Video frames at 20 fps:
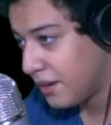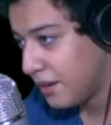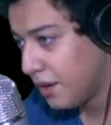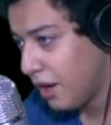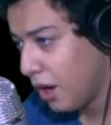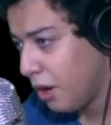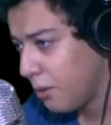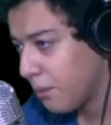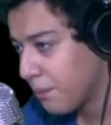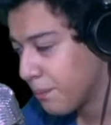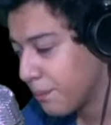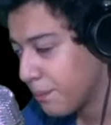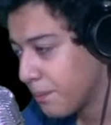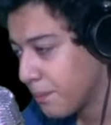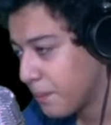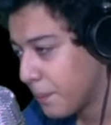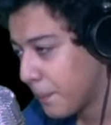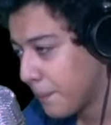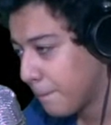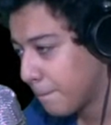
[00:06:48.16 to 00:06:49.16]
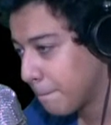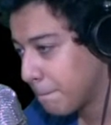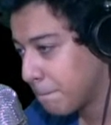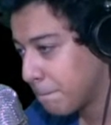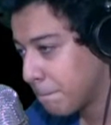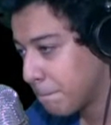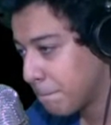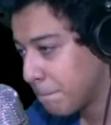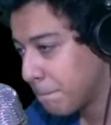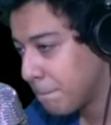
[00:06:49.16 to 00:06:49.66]
No.
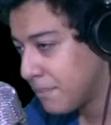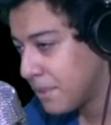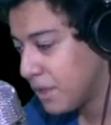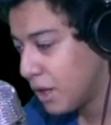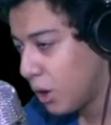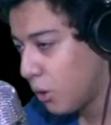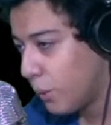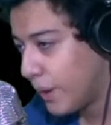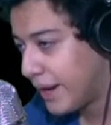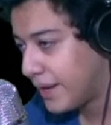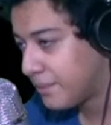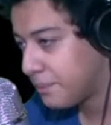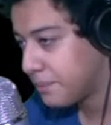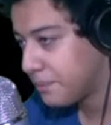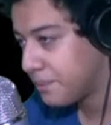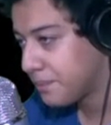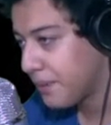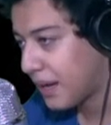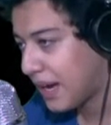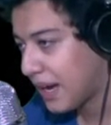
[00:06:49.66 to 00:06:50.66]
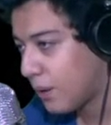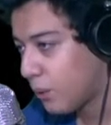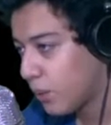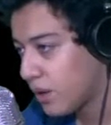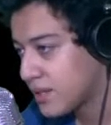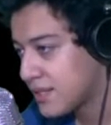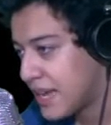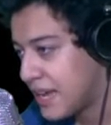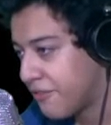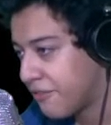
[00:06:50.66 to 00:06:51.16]
No, wait, I
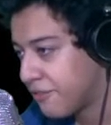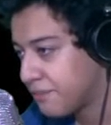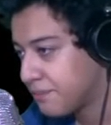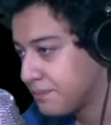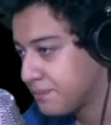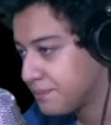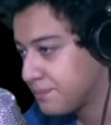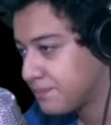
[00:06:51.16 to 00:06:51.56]
want to save.